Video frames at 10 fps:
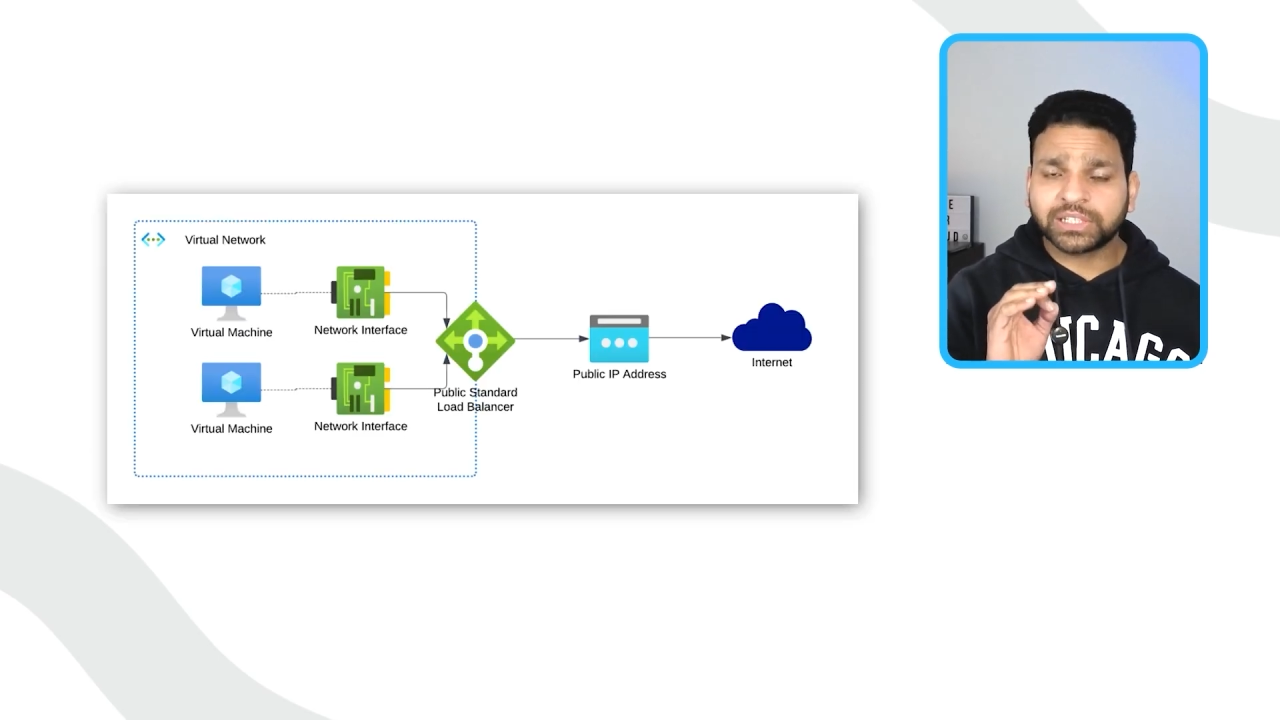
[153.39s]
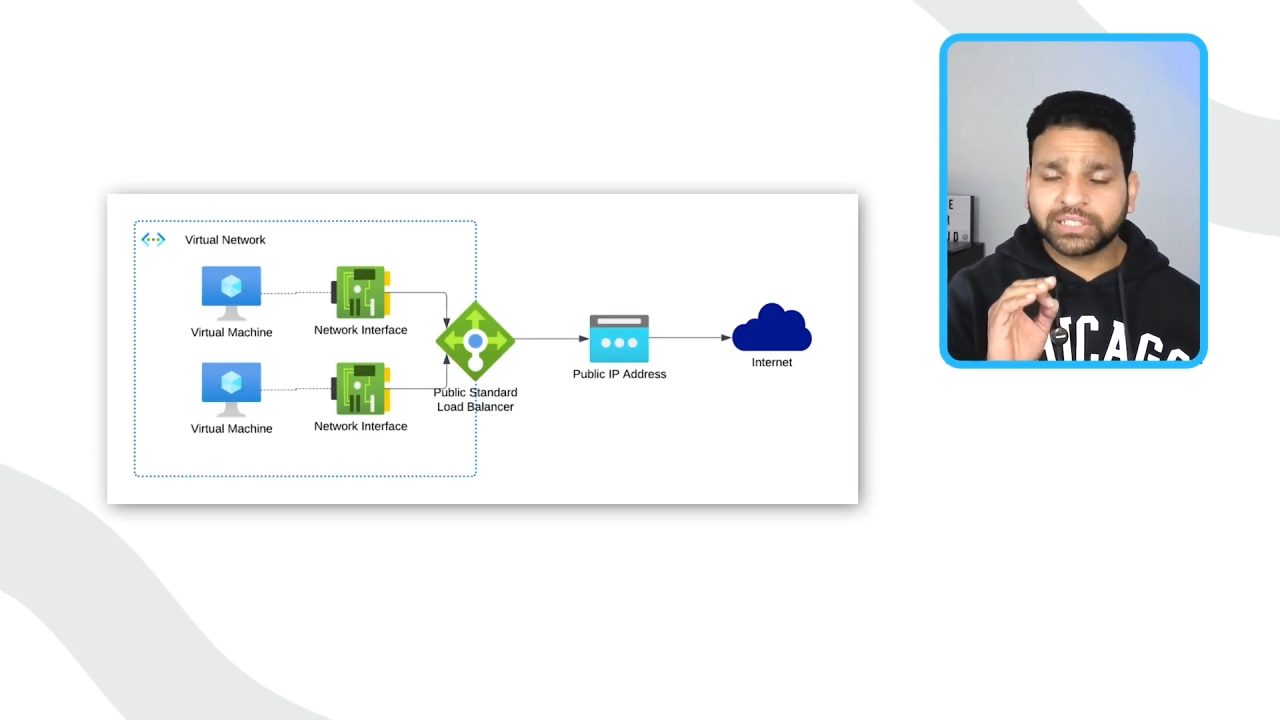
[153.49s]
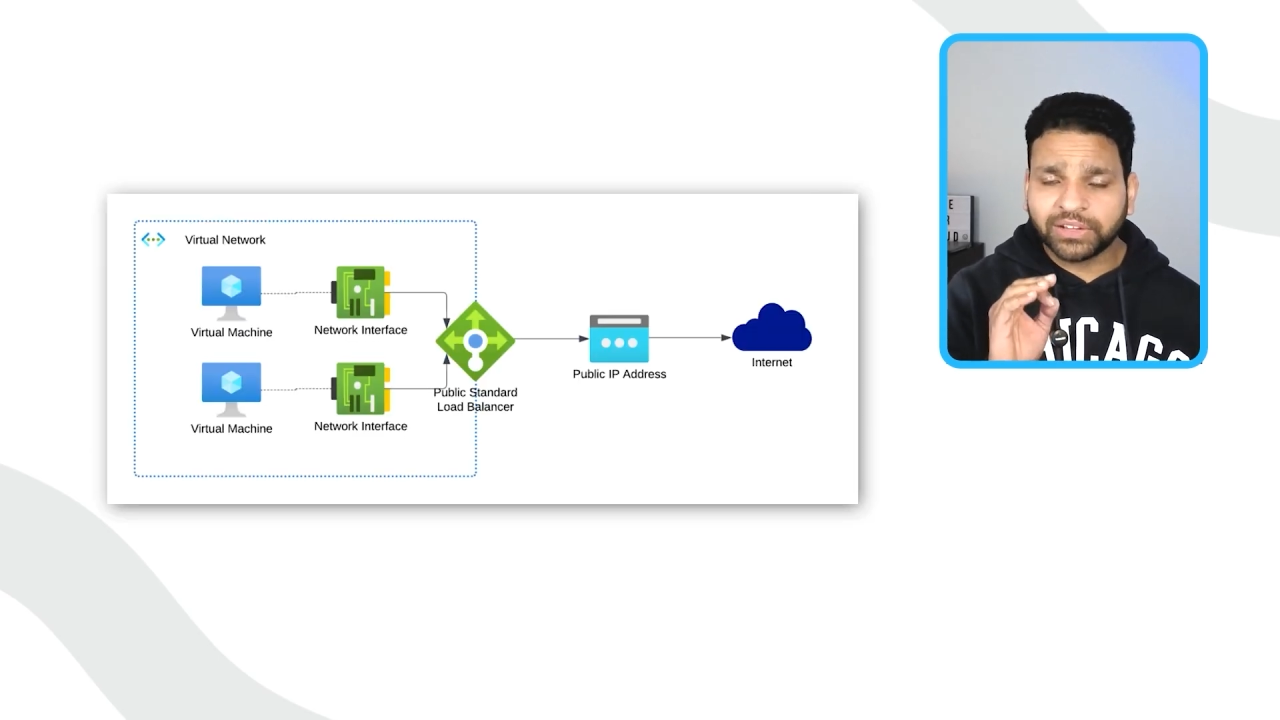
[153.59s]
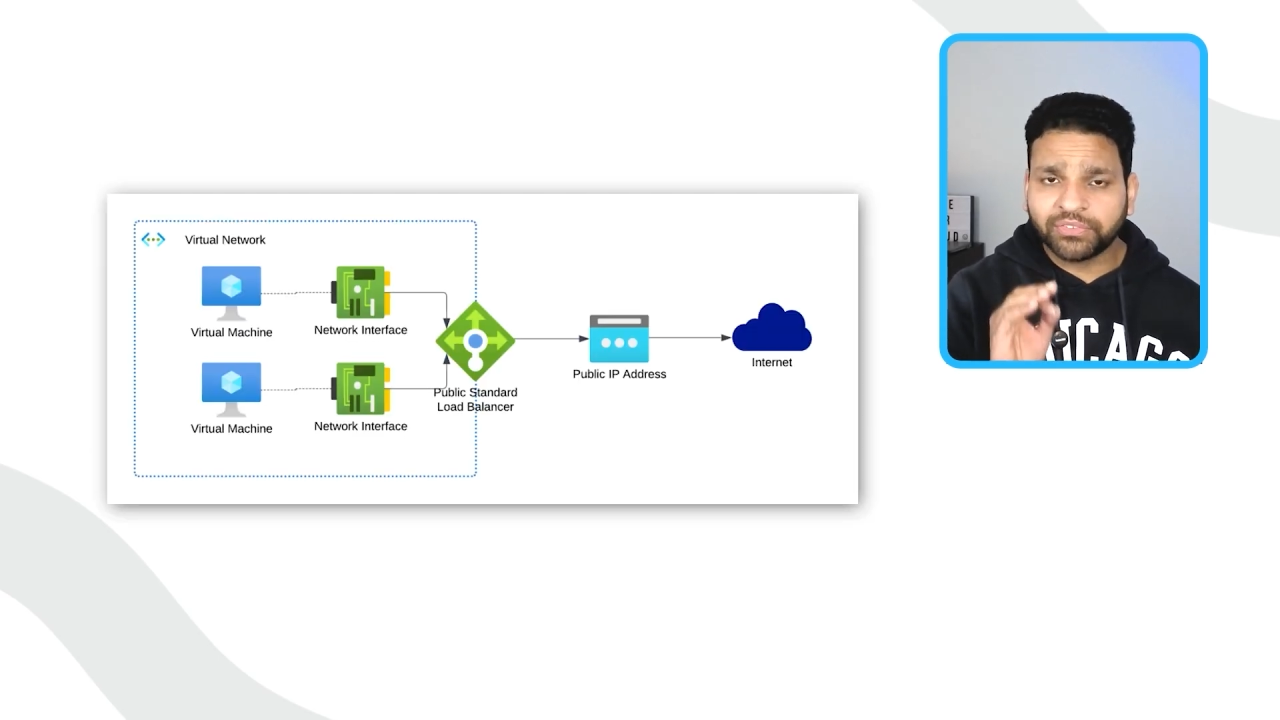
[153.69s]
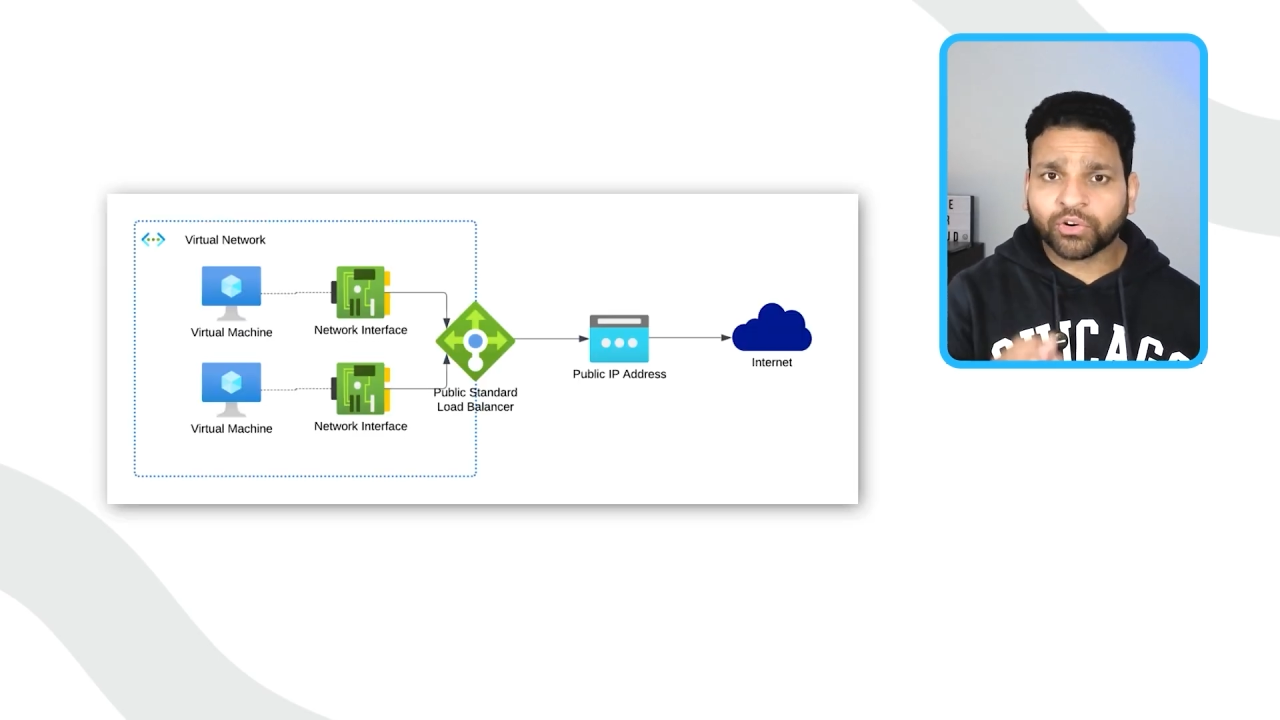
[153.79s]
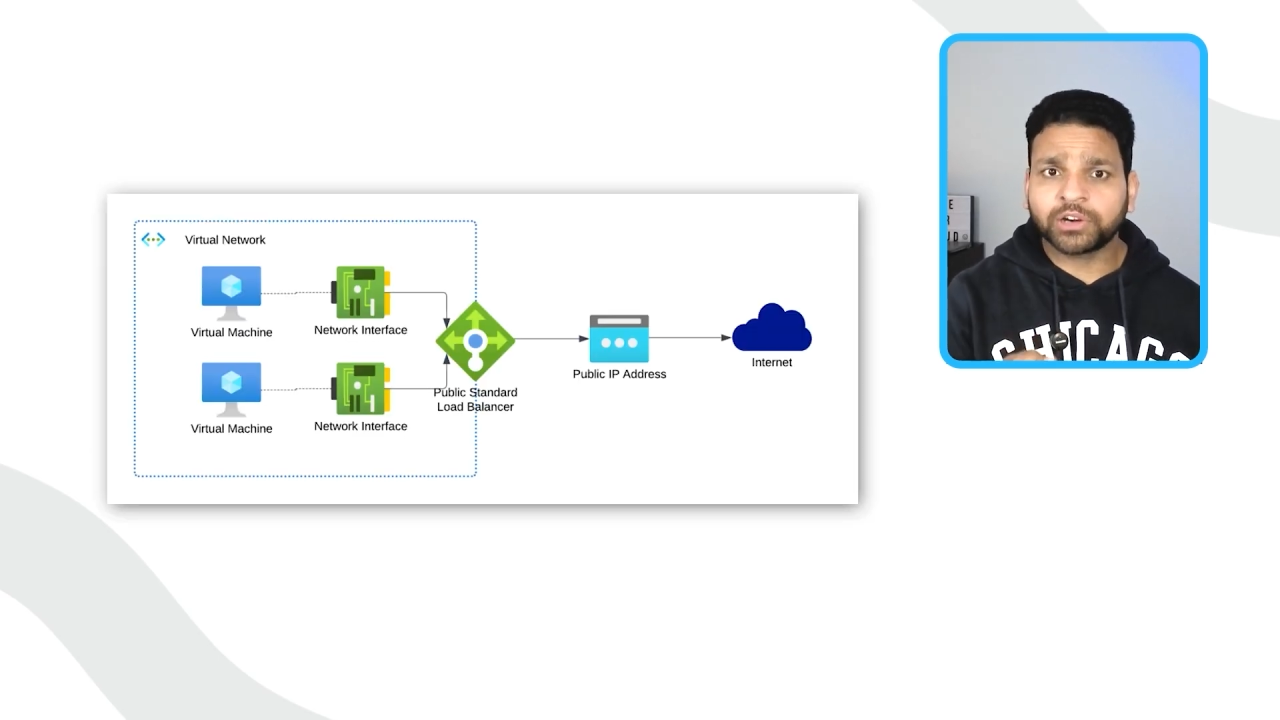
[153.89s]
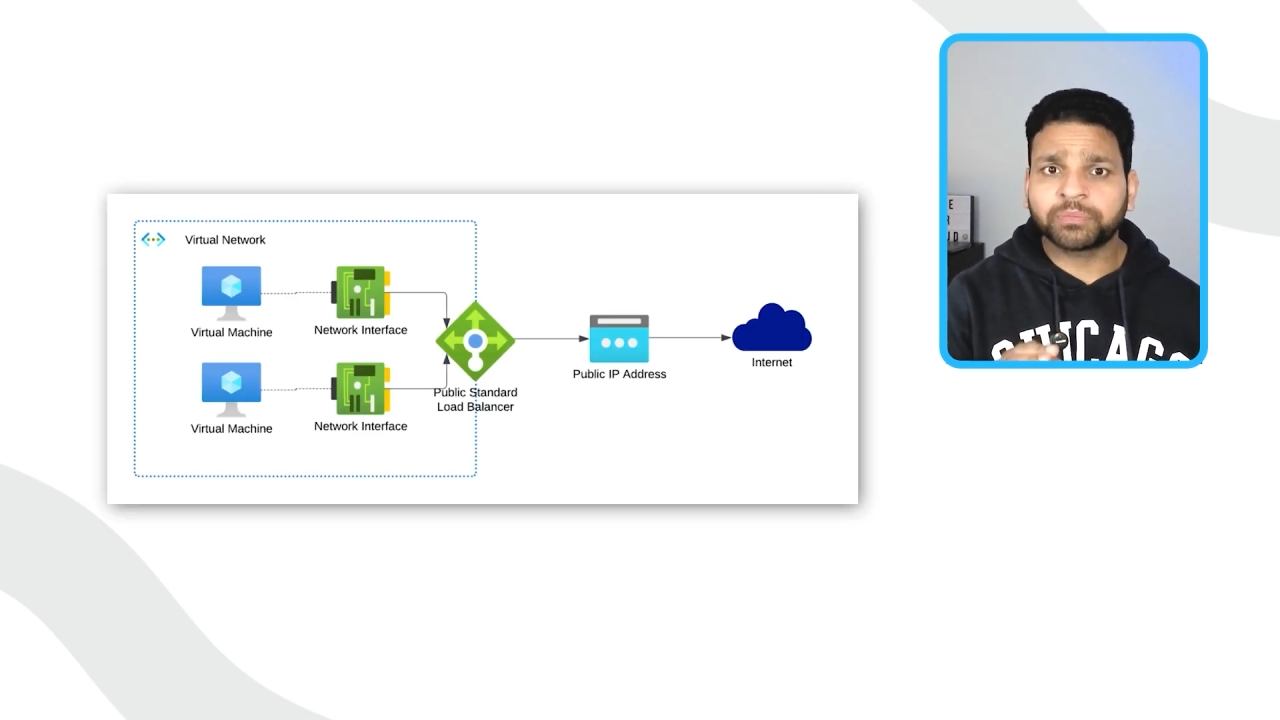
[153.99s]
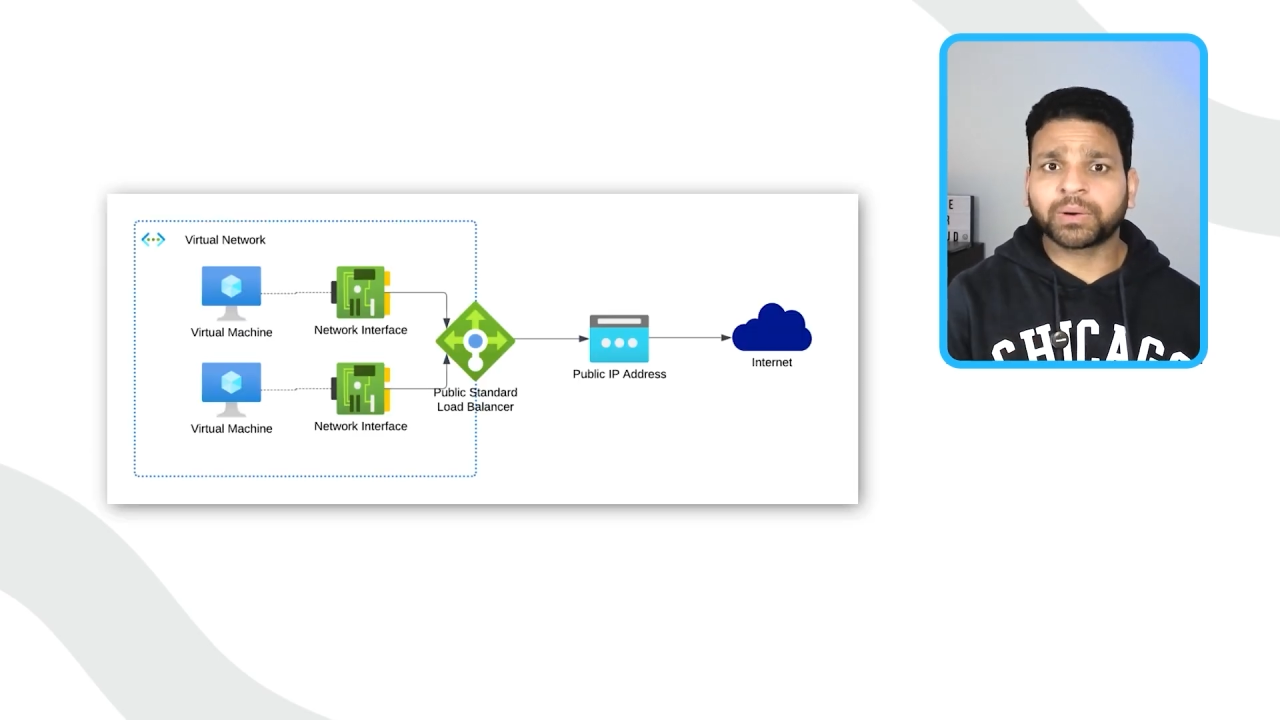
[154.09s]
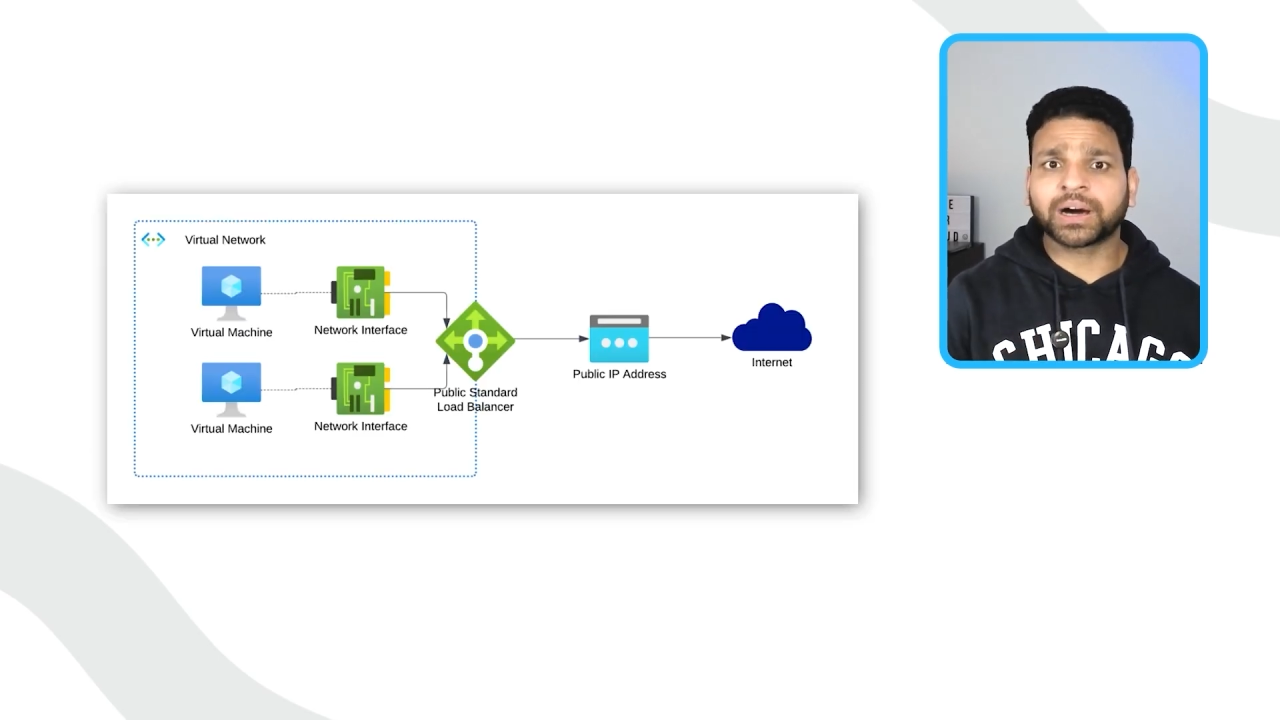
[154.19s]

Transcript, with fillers: the default